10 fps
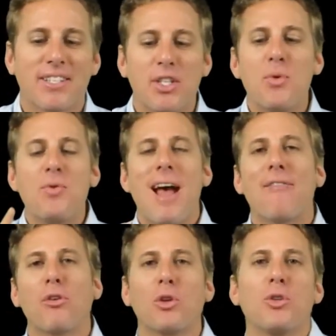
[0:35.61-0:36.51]
So you
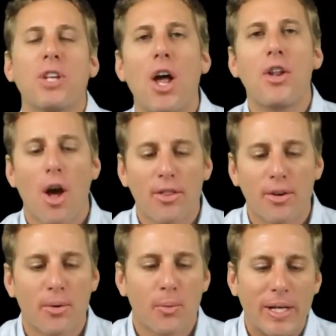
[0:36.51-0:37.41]
never lose
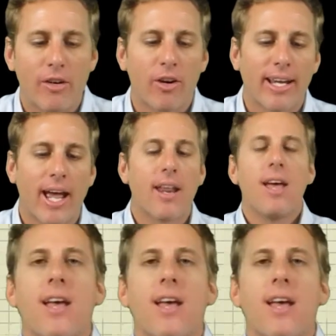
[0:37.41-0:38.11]
another reader again.